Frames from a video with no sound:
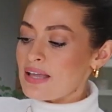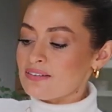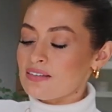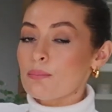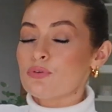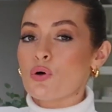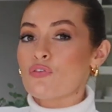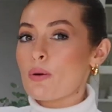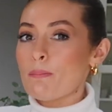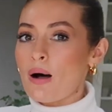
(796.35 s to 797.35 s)
get some sort
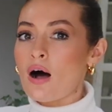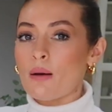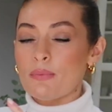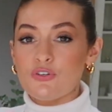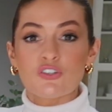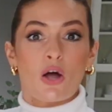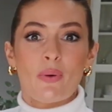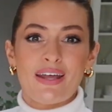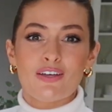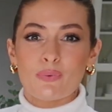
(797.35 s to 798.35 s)
of compartment to go
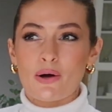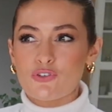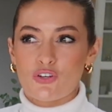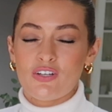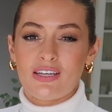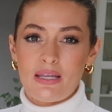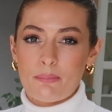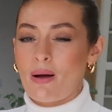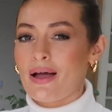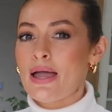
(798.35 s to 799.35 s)
in it as well just to
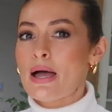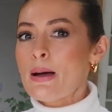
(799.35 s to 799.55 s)
keep my